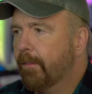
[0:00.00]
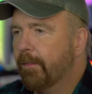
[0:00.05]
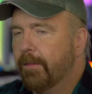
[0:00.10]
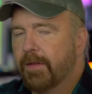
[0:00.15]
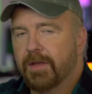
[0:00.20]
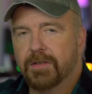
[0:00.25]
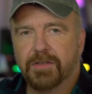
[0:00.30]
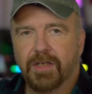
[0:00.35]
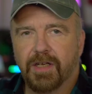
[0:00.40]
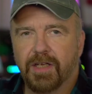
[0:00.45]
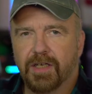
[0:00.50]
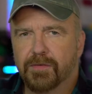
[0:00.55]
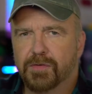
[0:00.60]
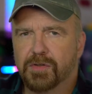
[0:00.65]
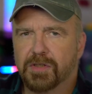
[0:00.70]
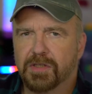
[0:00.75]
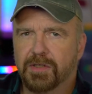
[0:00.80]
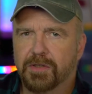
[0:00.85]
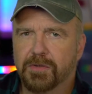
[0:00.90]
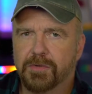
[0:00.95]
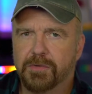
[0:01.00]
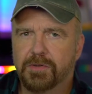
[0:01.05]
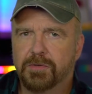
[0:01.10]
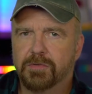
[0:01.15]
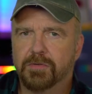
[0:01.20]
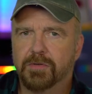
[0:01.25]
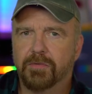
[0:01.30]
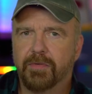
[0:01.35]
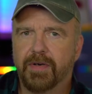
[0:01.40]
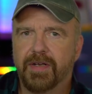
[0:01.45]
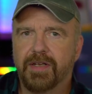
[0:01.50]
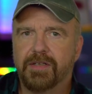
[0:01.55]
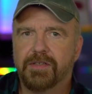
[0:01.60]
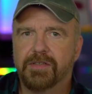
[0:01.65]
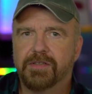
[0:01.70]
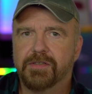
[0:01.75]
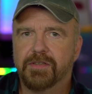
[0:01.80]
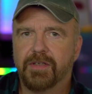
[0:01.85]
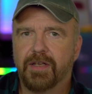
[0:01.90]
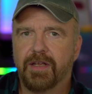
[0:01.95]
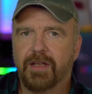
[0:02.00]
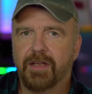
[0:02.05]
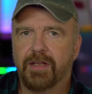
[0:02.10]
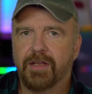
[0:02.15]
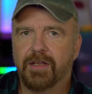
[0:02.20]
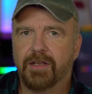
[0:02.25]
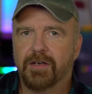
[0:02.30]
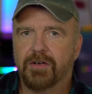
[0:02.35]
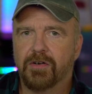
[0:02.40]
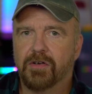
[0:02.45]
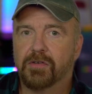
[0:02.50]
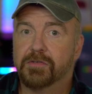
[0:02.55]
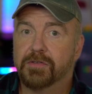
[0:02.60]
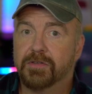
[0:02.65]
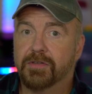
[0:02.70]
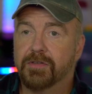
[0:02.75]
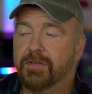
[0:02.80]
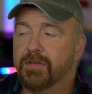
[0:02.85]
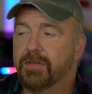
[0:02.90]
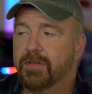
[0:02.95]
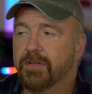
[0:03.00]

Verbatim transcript: It's kind of slow to erase and alter.